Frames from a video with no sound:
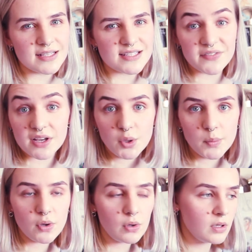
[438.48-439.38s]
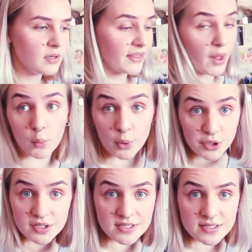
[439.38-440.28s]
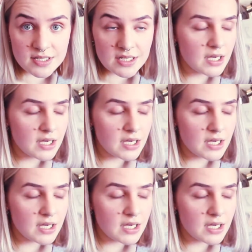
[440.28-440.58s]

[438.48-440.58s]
is available and that works.